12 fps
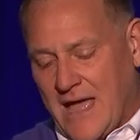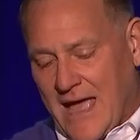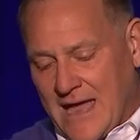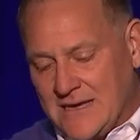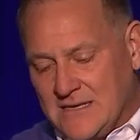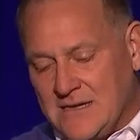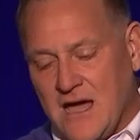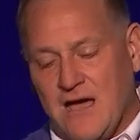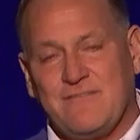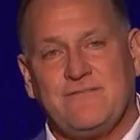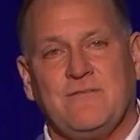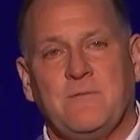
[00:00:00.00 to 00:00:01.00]
and
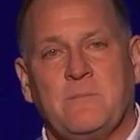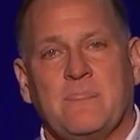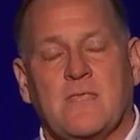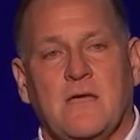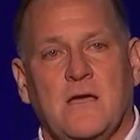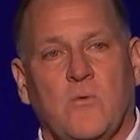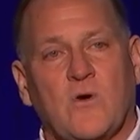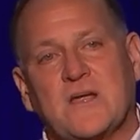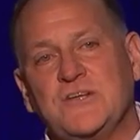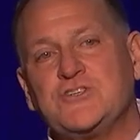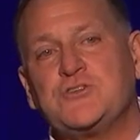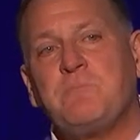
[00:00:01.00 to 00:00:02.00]
enough. We're
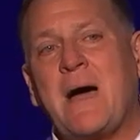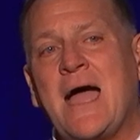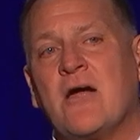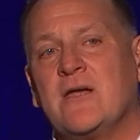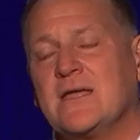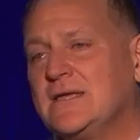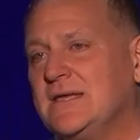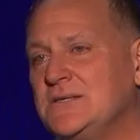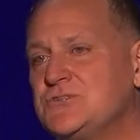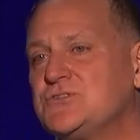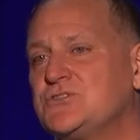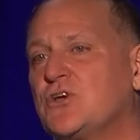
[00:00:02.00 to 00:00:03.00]
conspiring
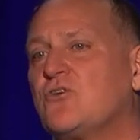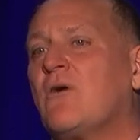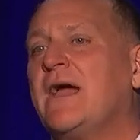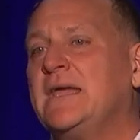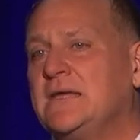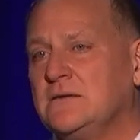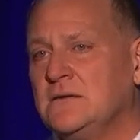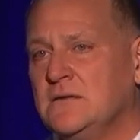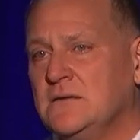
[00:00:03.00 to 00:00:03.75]
against the grain.